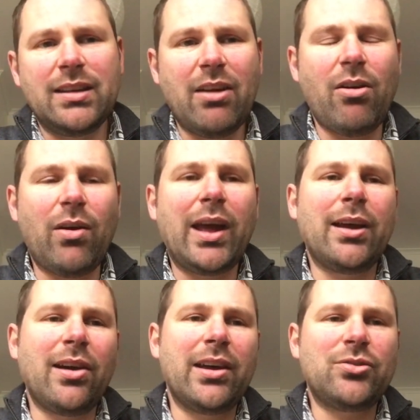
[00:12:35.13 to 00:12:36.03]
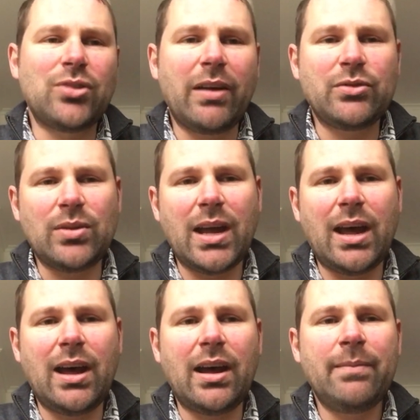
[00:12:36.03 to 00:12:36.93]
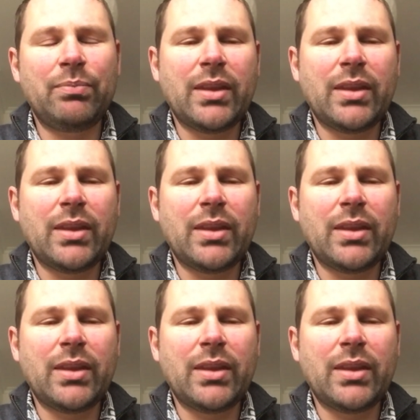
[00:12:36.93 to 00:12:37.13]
Narrow AI drives your car,